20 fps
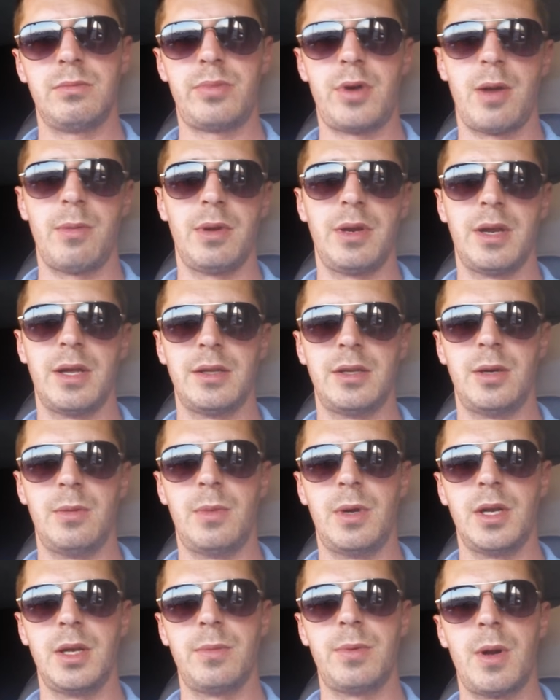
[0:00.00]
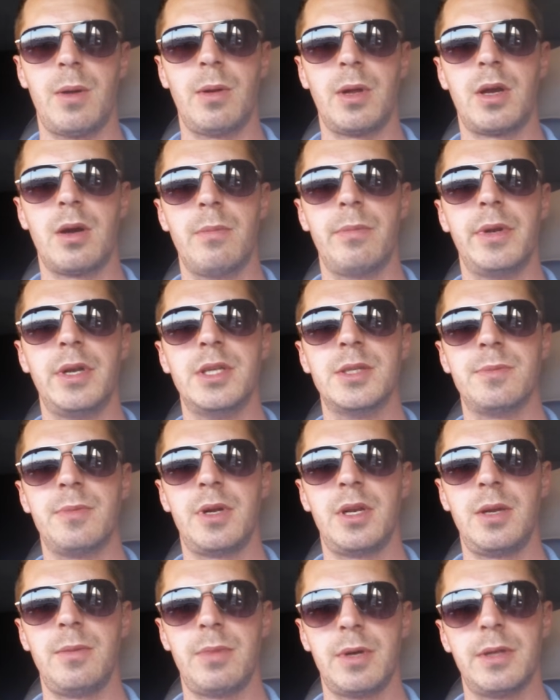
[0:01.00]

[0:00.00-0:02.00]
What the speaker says: Probably not their money, probably company's money.